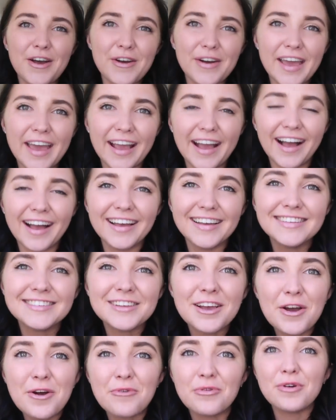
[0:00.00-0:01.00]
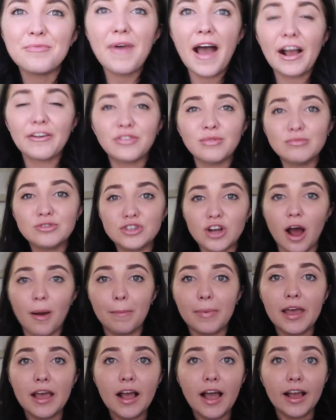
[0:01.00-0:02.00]
Okay guys, we're back from
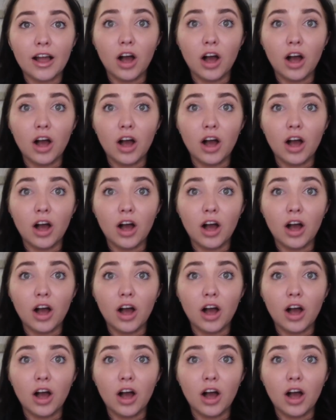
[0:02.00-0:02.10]
shopping.